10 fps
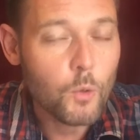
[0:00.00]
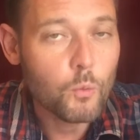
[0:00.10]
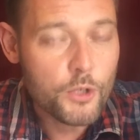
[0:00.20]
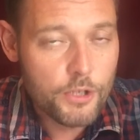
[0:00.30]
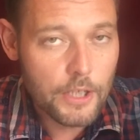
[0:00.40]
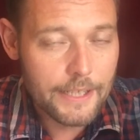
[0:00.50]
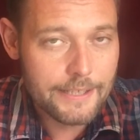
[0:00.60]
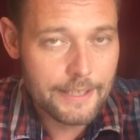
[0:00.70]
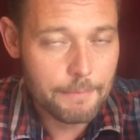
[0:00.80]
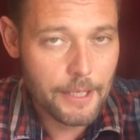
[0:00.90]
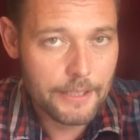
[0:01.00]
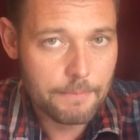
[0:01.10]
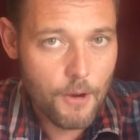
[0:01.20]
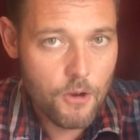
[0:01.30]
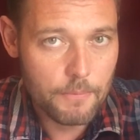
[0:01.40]
Would you like to see my
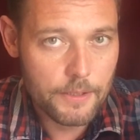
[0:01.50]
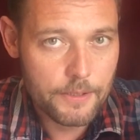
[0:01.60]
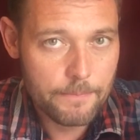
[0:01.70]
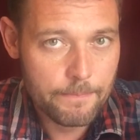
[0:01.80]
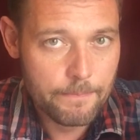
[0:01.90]
experiment?